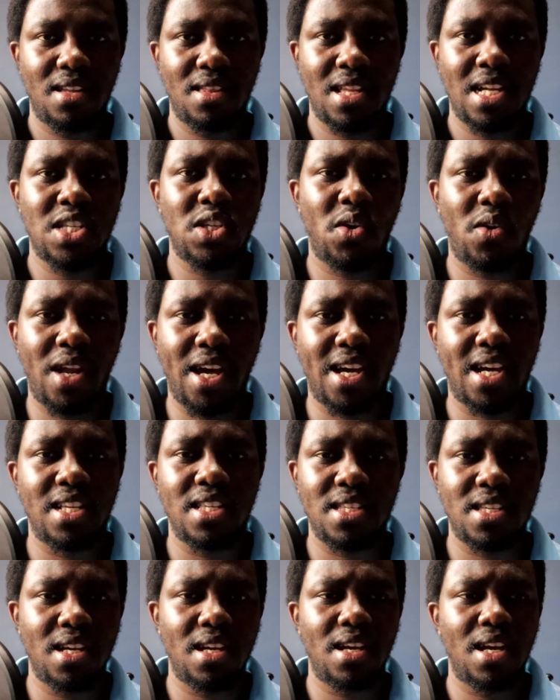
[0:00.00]
That's all I can
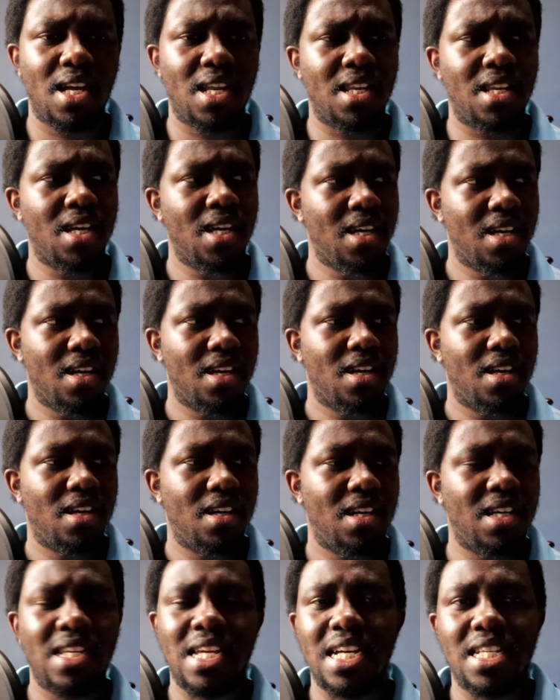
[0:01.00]
say. And
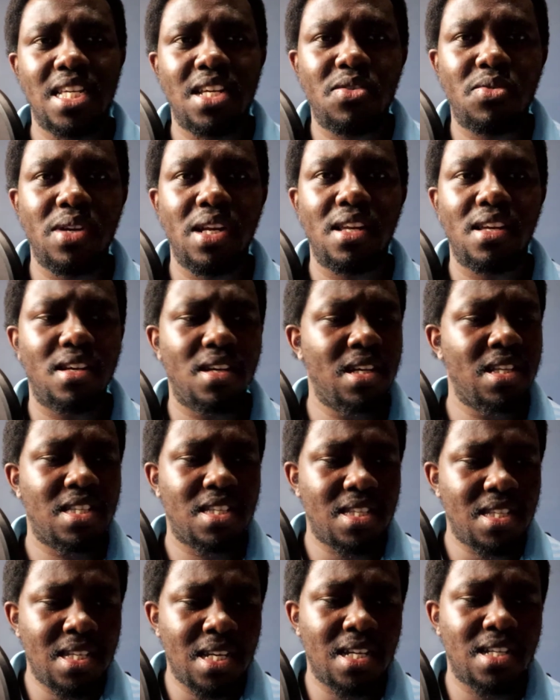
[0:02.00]
it doesn't really,
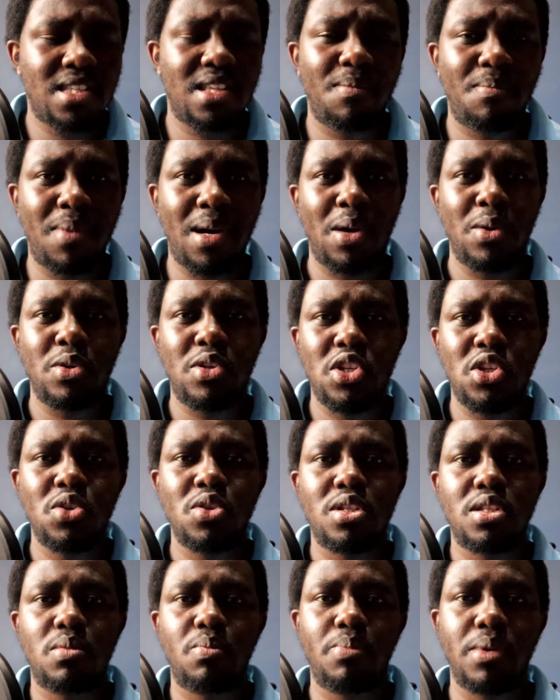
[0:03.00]
it's just about you
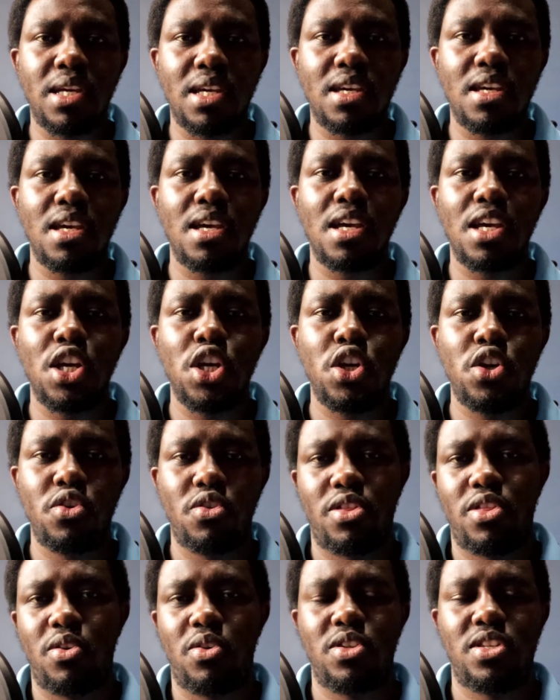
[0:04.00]
speaking
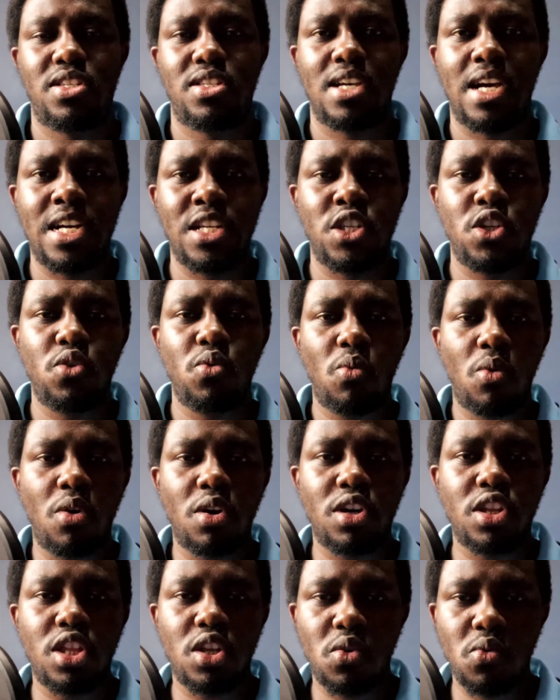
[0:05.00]
your thoughts as you
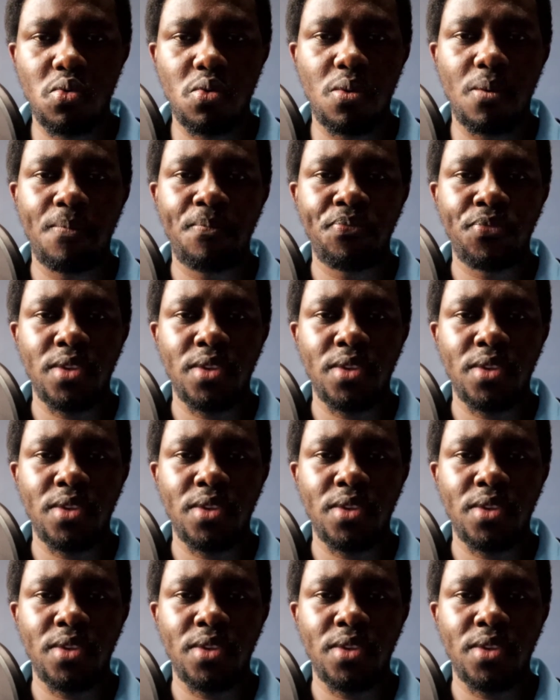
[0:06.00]
walk through